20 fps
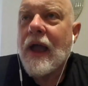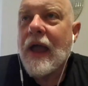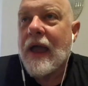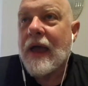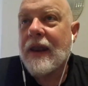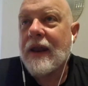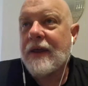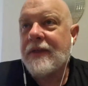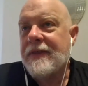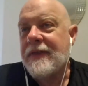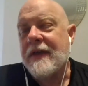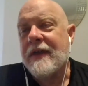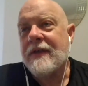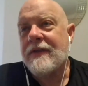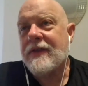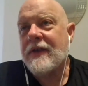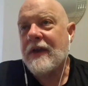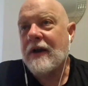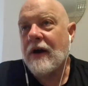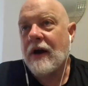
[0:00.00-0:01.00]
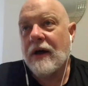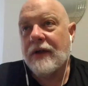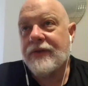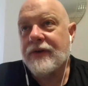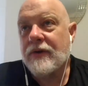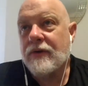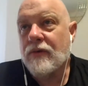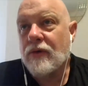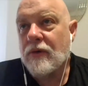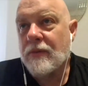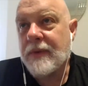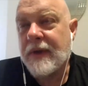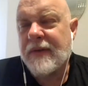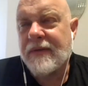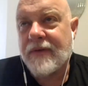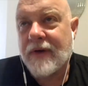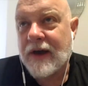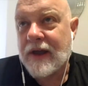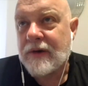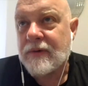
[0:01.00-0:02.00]
I think the author will be
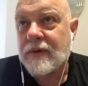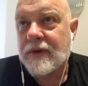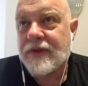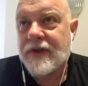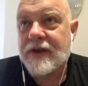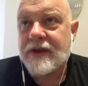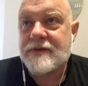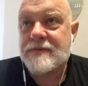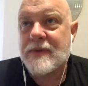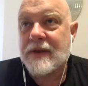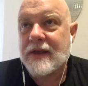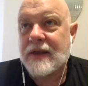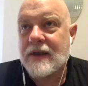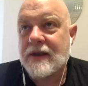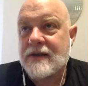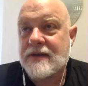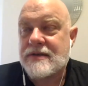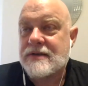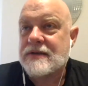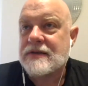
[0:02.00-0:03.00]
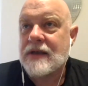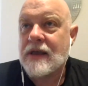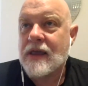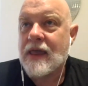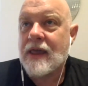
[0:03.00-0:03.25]
fine with this because